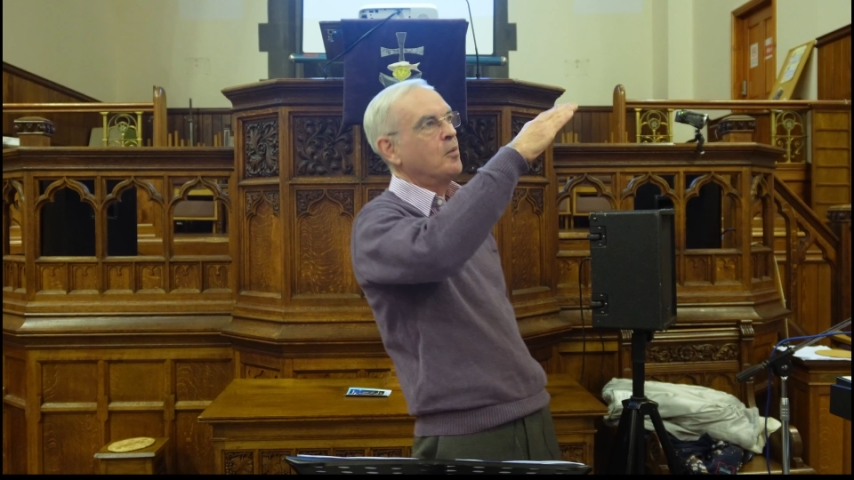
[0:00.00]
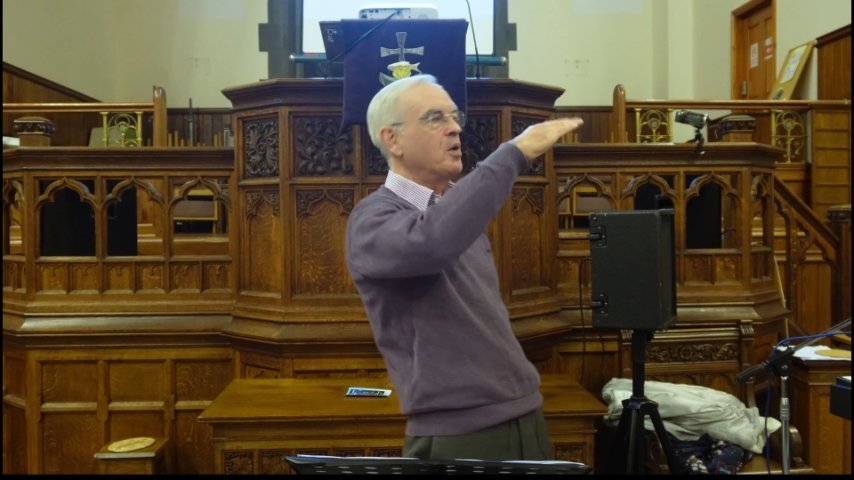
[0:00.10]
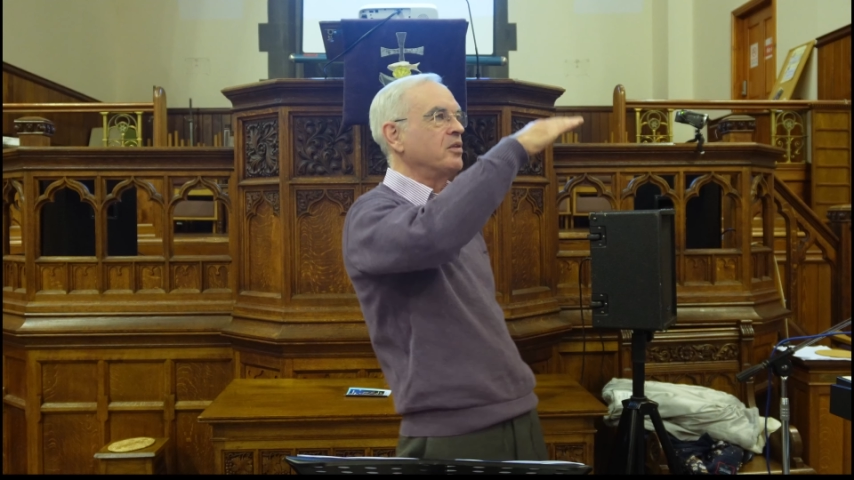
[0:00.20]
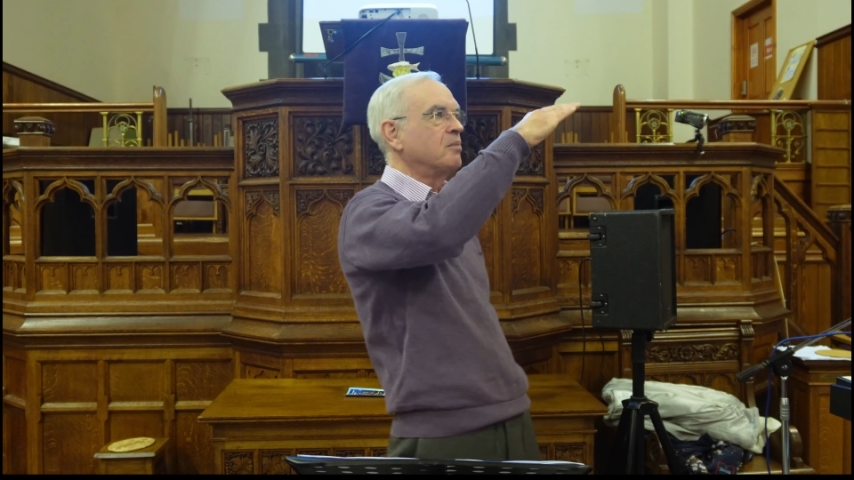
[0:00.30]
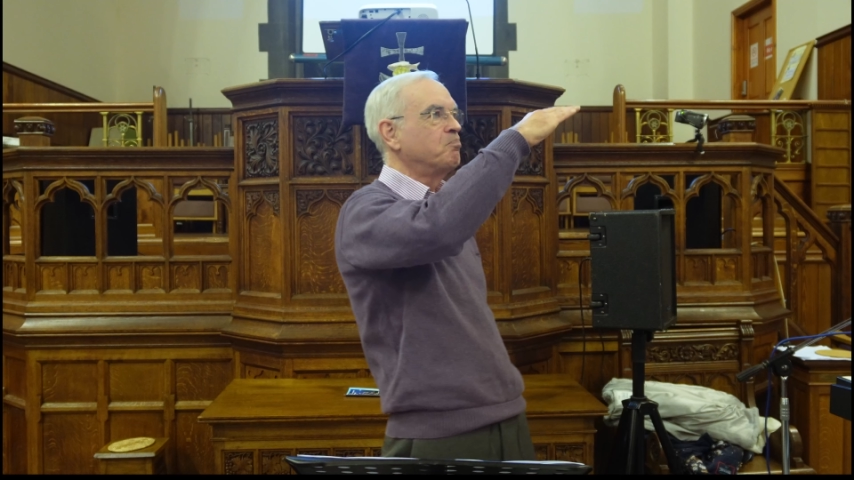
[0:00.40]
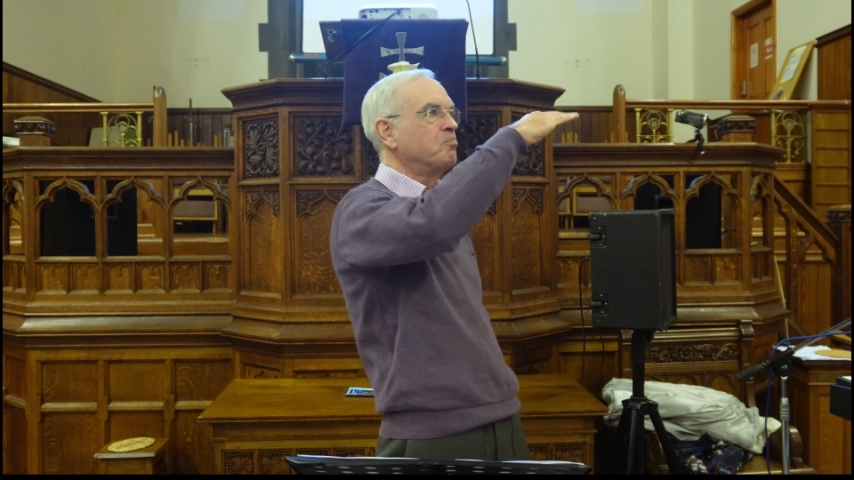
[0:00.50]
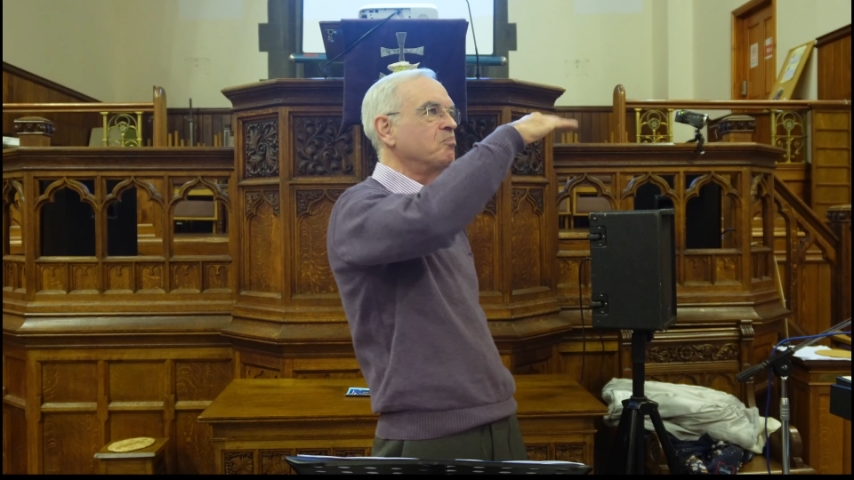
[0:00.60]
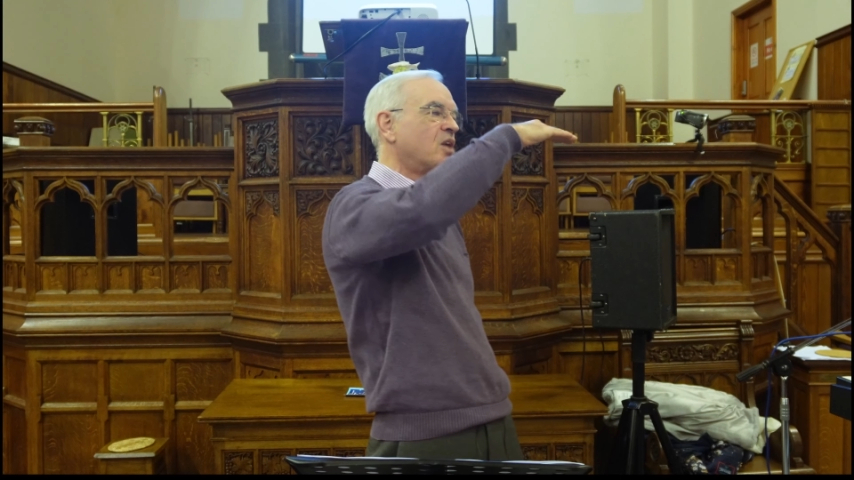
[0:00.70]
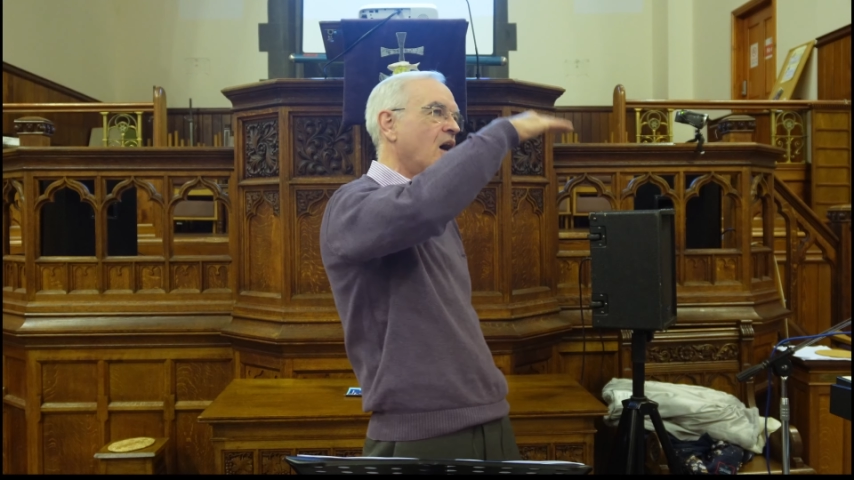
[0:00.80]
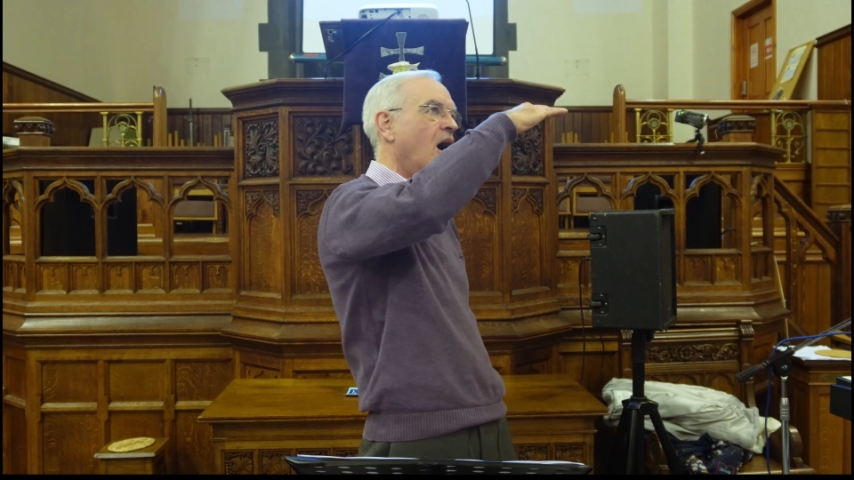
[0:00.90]
when the
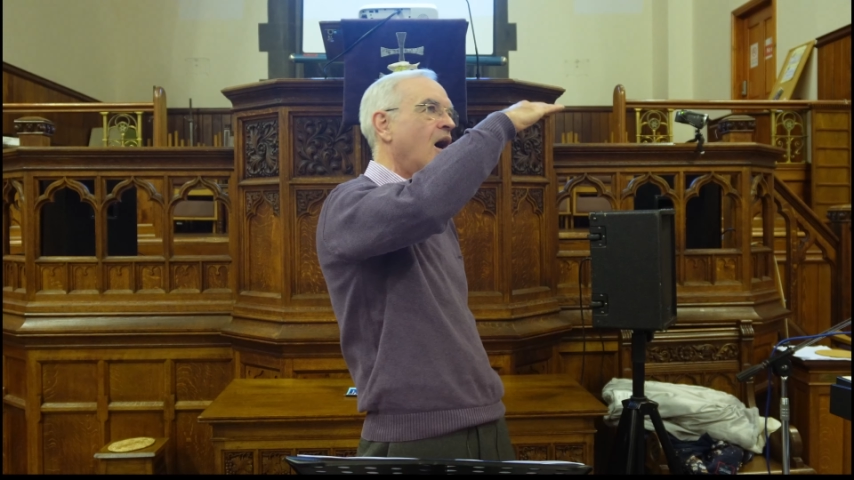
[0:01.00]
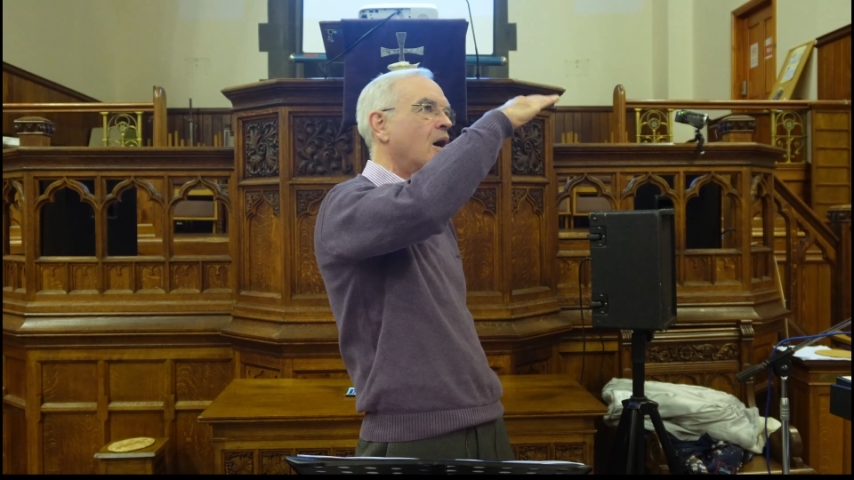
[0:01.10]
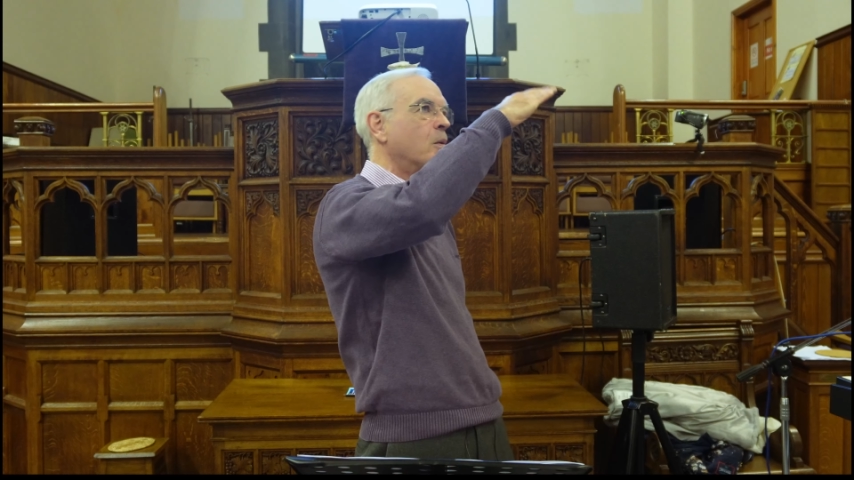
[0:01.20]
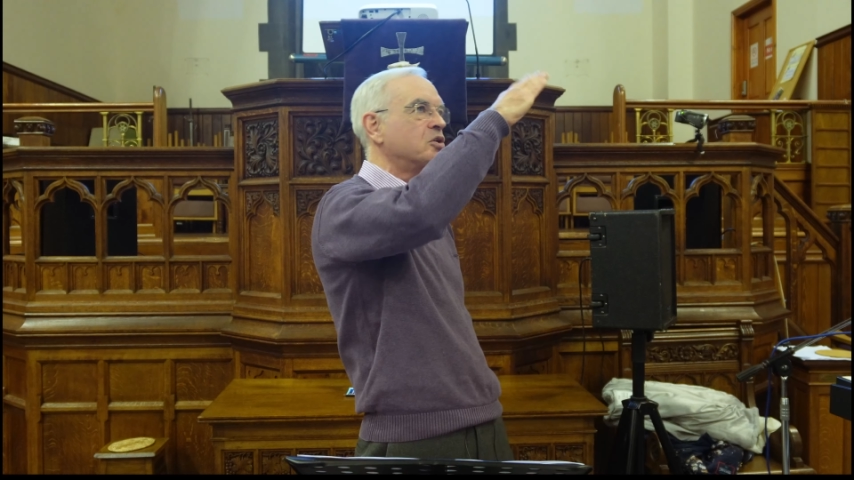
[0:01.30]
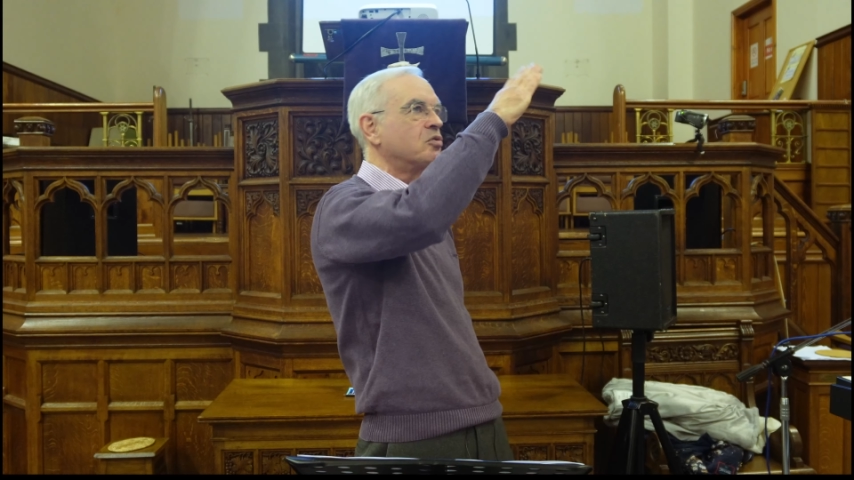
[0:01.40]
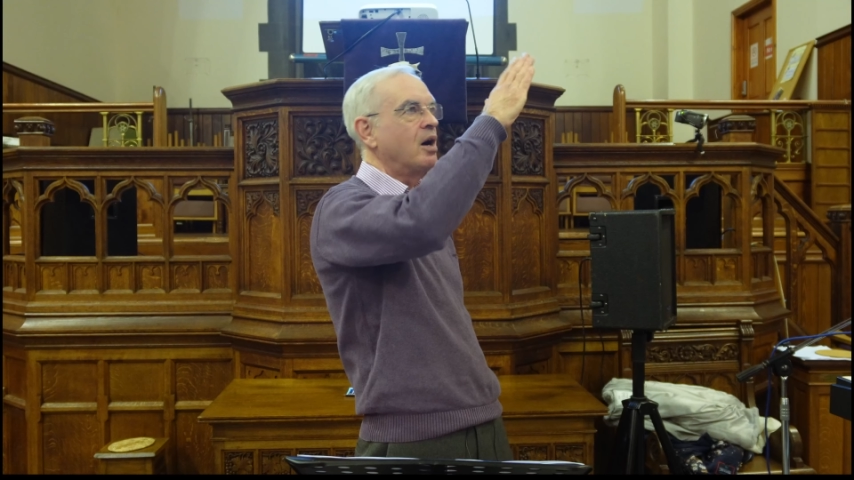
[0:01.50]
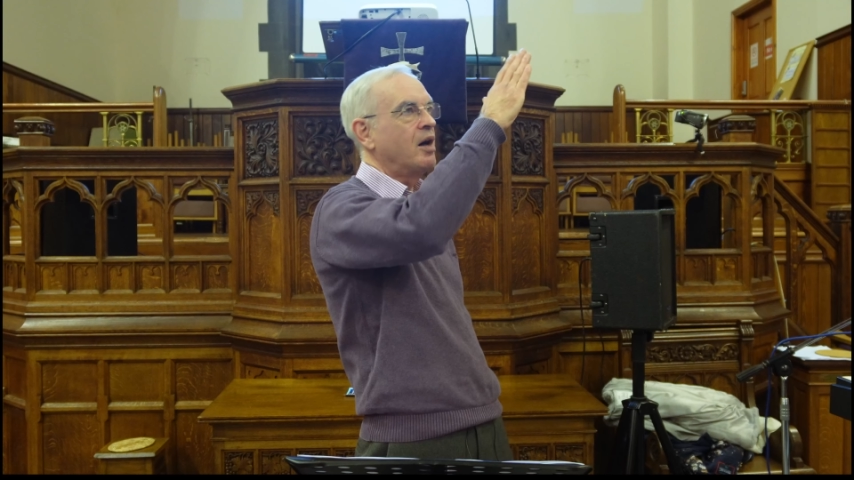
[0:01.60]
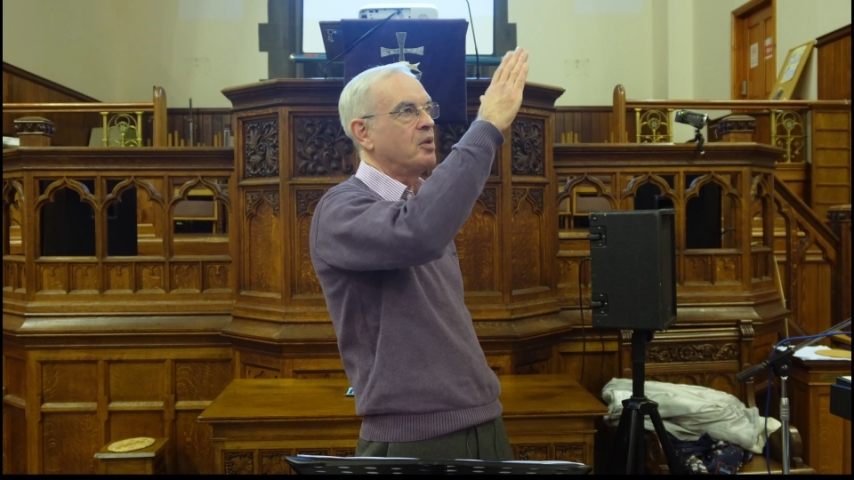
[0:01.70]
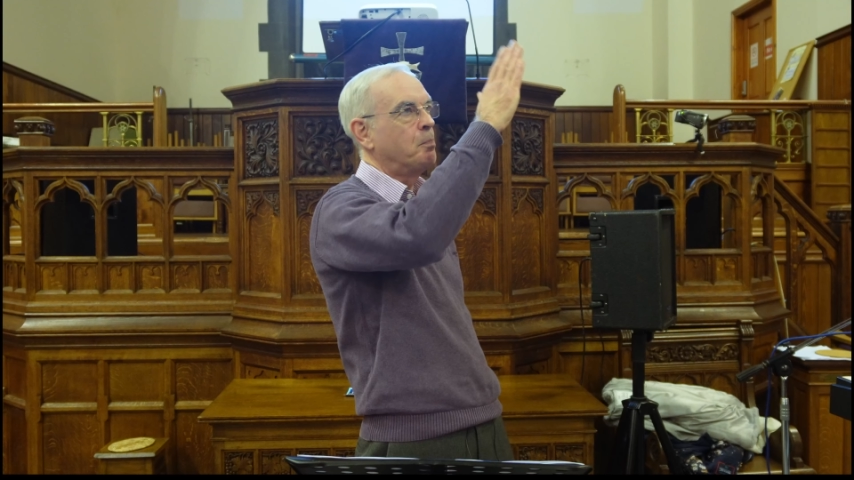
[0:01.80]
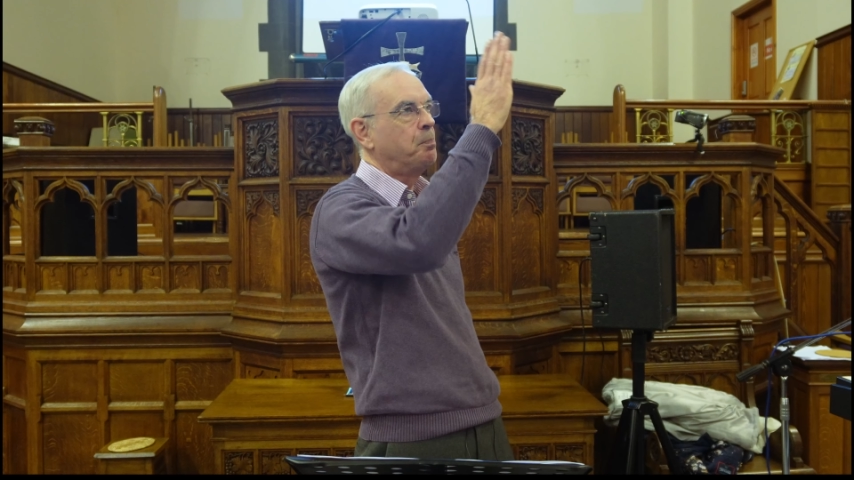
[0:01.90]
car was
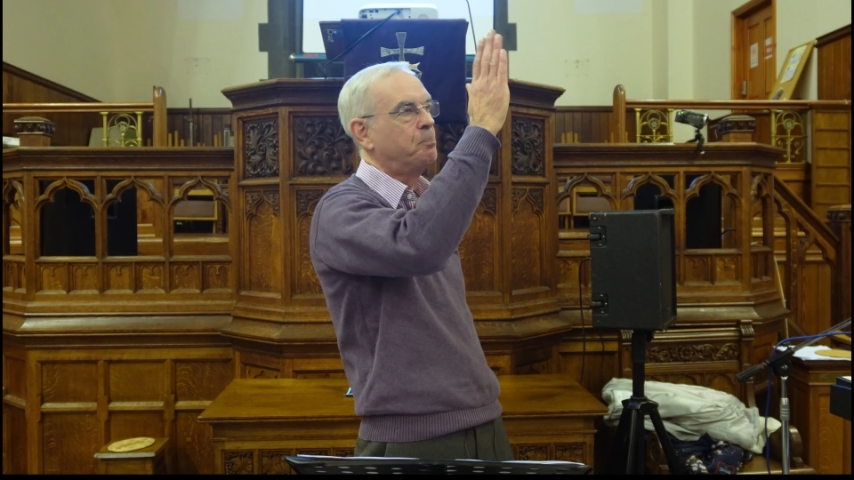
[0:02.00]
right at the